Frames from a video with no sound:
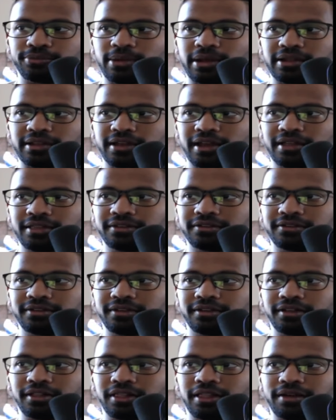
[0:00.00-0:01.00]
by
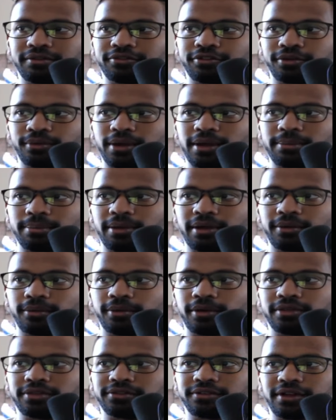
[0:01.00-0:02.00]
tens, left or right by
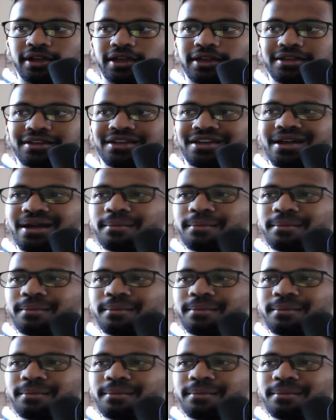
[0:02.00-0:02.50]
ones. All right.